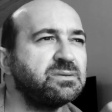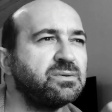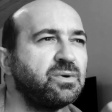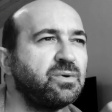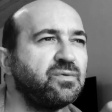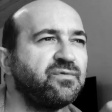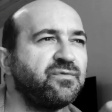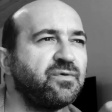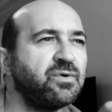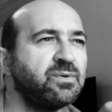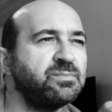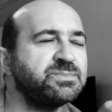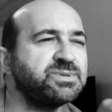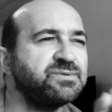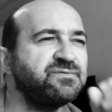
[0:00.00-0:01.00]
all
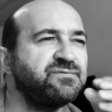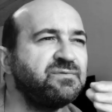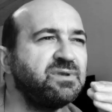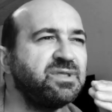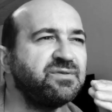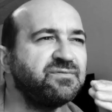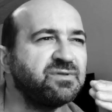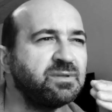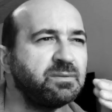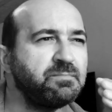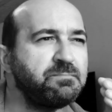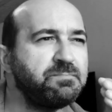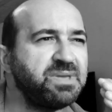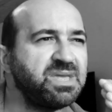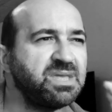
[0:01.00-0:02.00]
forms of
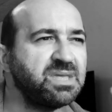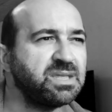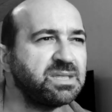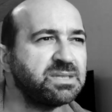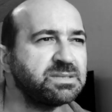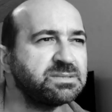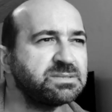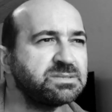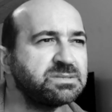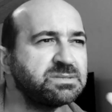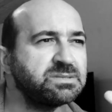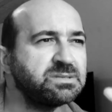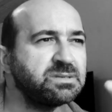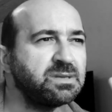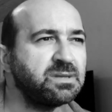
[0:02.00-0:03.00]
living beings,
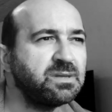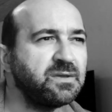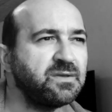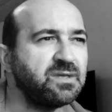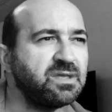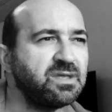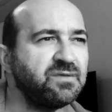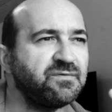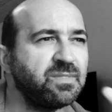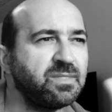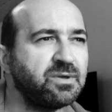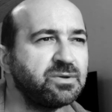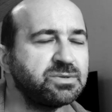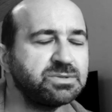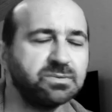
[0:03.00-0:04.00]
even
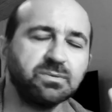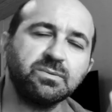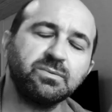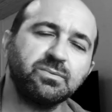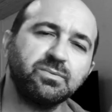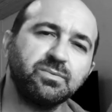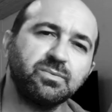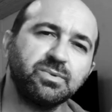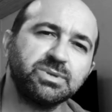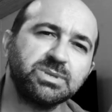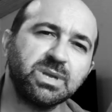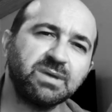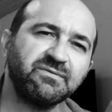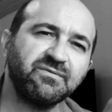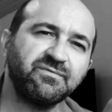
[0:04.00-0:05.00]
those which
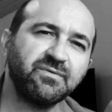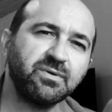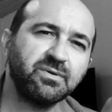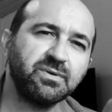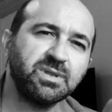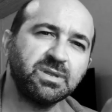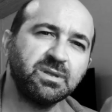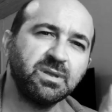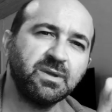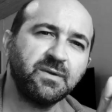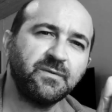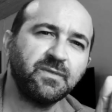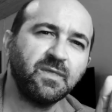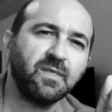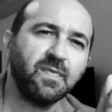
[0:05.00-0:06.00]
have a very
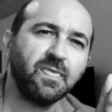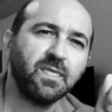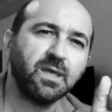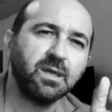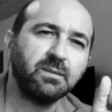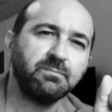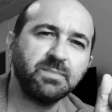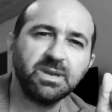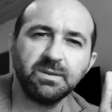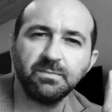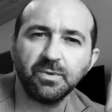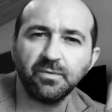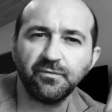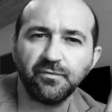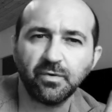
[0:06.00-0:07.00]

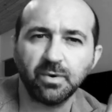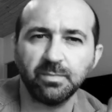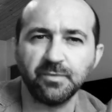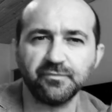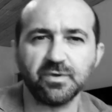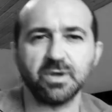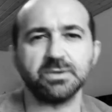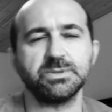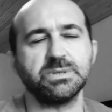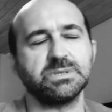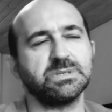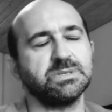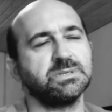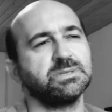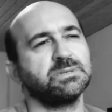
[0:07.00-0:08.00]
minimal form of
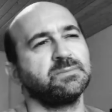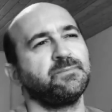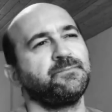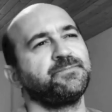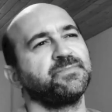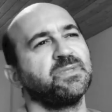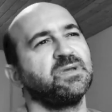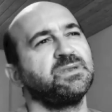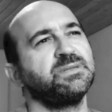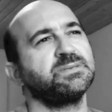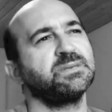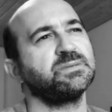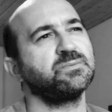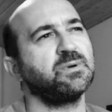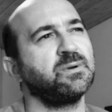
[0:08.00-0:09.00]
consciousness. And he
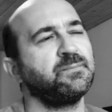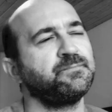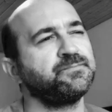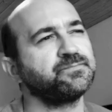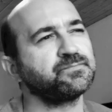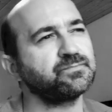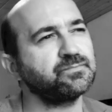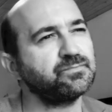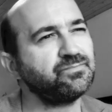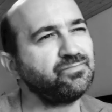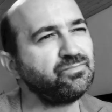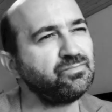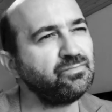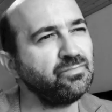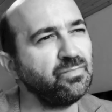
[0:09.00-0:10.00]
says, well,
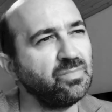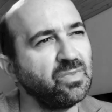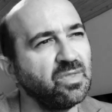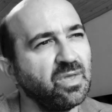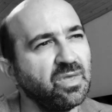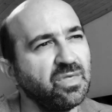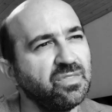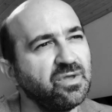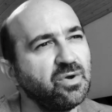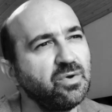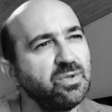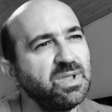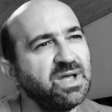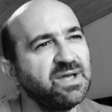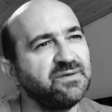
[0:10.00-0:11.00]
they
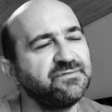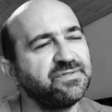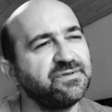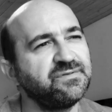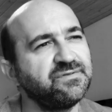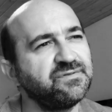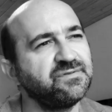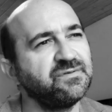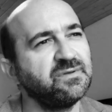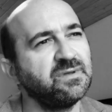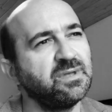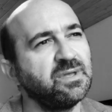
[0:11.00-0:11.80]
all have this